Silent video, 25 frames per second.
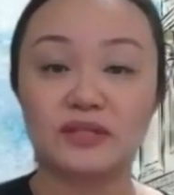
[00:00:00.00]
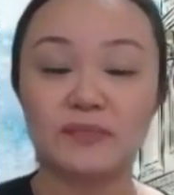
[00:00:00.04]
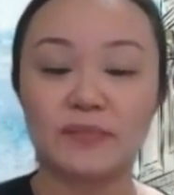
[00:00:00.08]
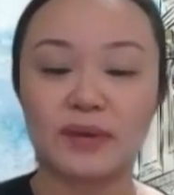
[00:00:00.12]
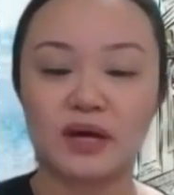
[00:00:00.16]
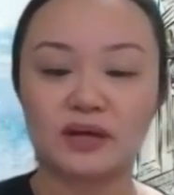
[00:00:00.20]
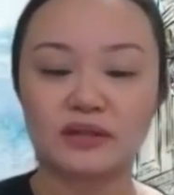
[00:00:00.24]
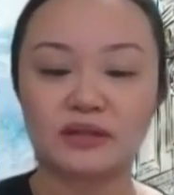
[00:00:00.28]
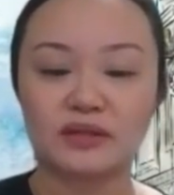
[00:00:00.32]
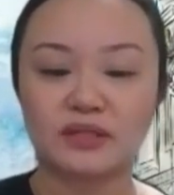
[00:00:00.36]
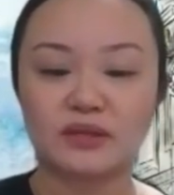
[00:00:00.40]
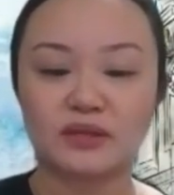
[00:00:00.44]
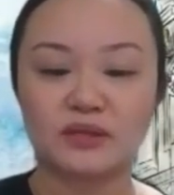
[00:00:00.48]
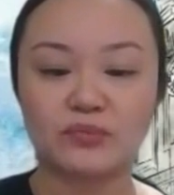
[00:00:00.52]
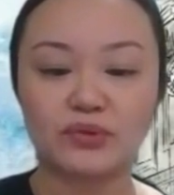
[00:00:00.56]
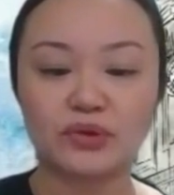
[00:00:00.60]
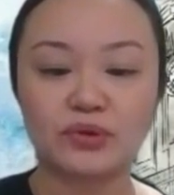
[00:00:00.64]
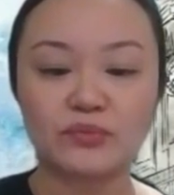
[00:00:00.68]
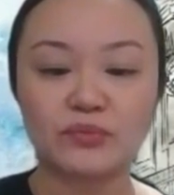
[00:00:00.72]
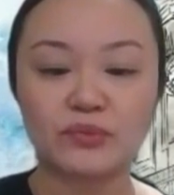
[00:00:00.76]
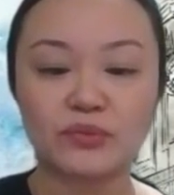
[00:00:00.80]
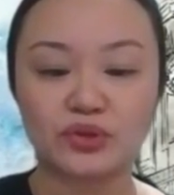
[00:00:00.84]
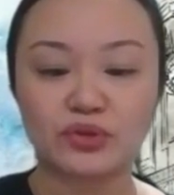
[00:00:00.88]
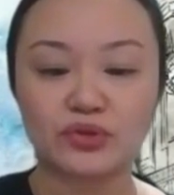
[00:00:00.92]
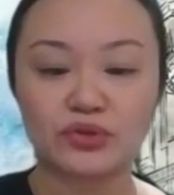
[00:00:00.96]
antibiotic
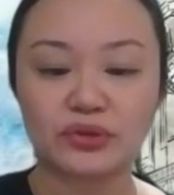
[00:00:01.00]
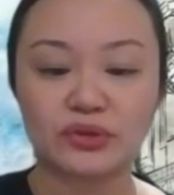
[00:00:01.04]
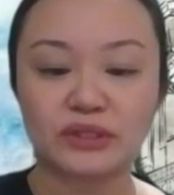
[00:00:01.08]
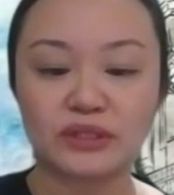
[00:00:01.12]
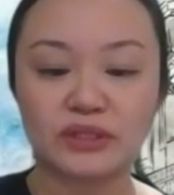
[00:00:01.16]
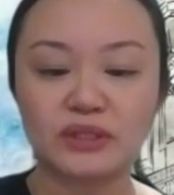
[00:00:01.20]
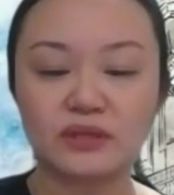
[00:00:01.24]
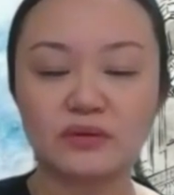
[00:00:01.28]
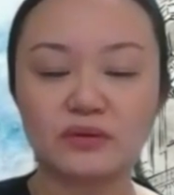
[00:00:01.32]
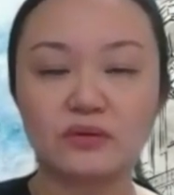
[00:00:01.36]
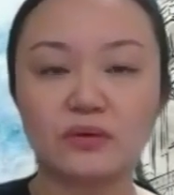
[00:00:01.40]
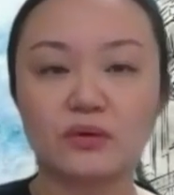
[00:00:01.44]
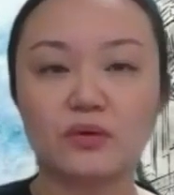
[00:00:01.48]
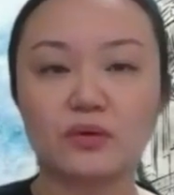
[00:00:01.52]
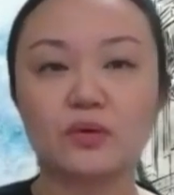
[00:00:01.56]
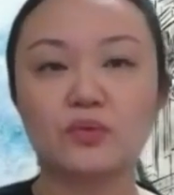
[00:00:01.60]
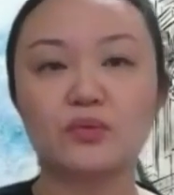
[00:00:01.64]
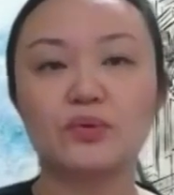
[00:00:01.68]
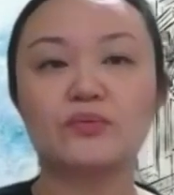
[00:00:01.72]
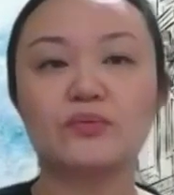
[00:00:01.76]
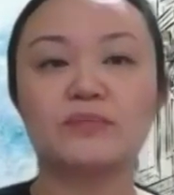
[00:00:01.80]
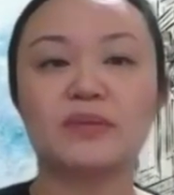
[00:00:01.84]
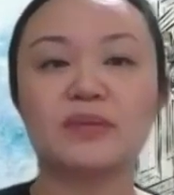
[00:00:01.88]
prematurely, or we